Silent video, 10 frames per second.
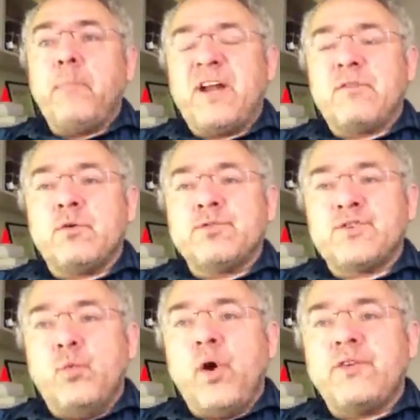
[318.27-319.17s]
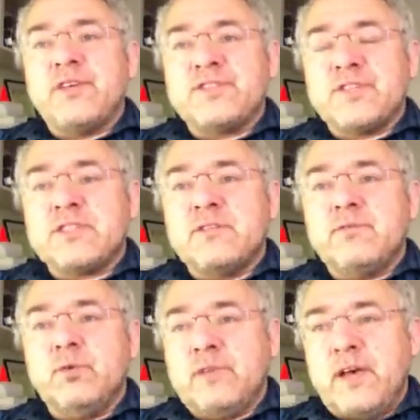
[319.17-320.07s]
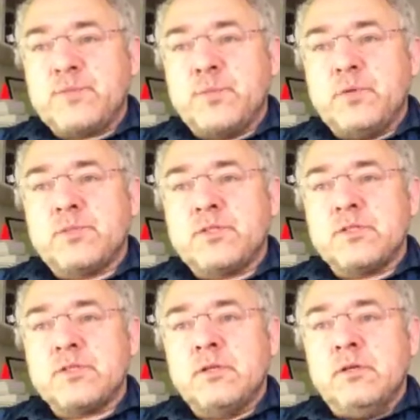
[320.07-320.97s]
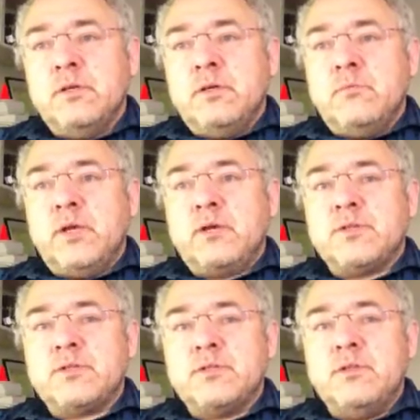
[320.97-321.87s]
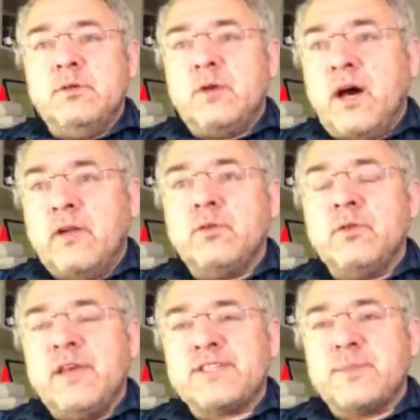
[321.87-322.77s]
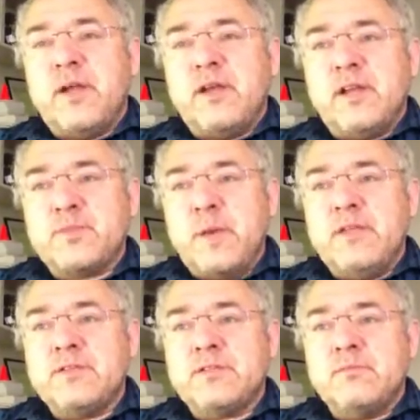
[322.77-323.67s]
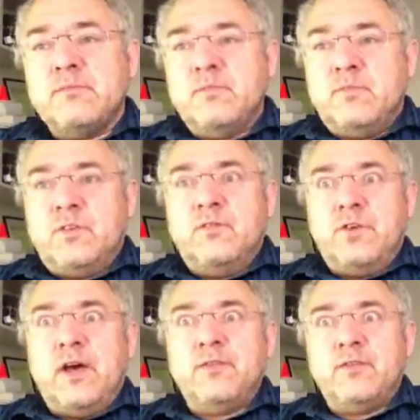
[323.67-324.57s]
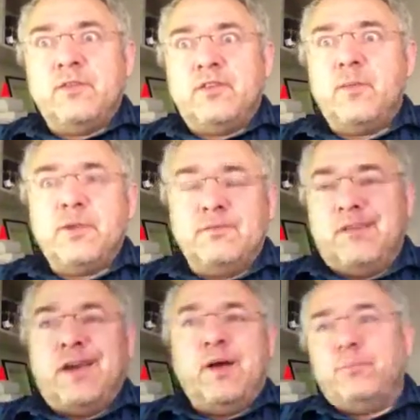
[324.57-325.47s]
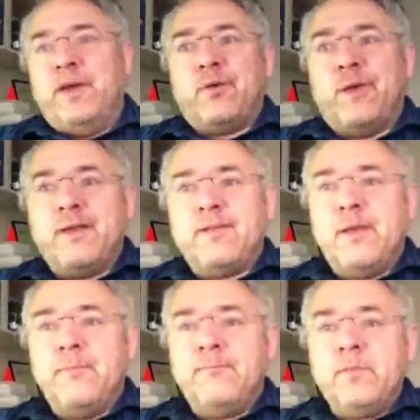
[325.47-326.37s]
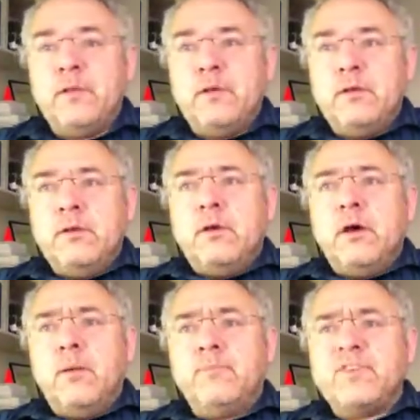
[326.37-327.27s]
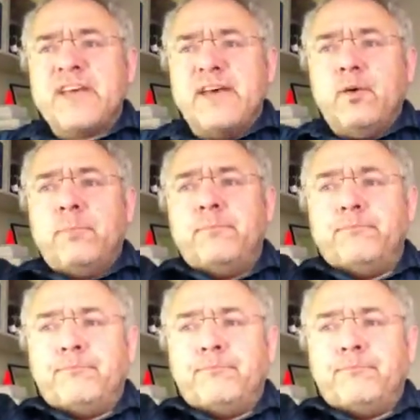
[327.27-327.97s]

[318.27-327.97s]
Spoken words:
but of course it won't exist for tax purposes because you can't do the estimated expense. So if you can't do the debit, there can't be a credit there. Does that help?